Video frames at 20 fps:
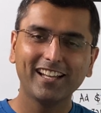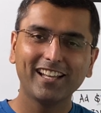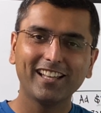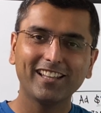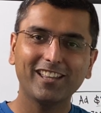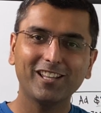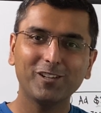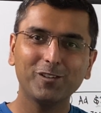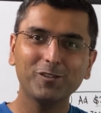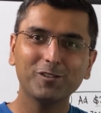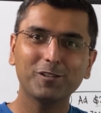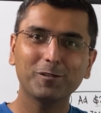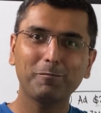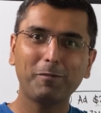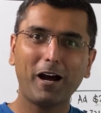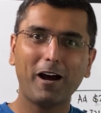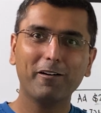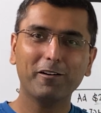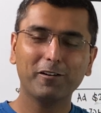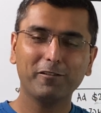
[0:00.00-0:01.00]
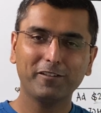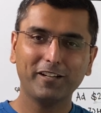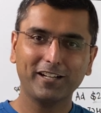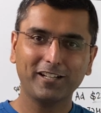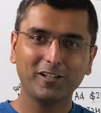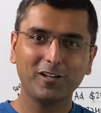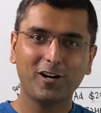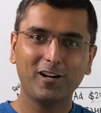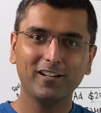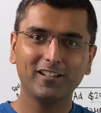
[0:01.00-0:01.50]
They use the power of
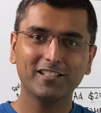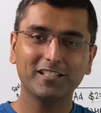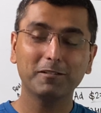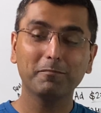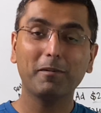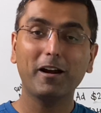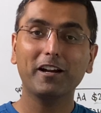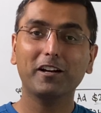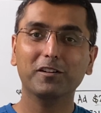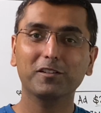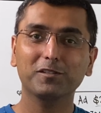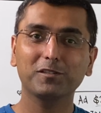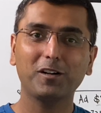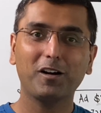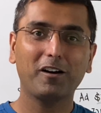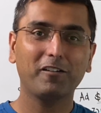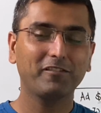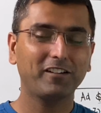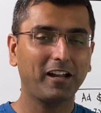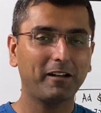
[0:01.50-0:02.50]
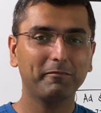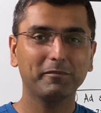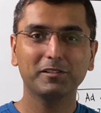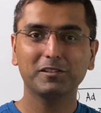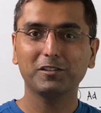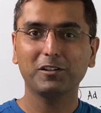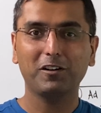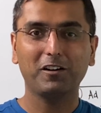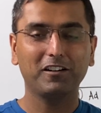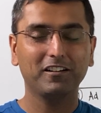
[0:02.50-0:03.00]
technology, Microsoft,
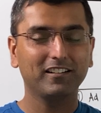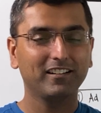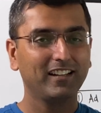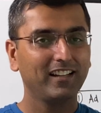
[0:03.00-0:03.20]
Amazon,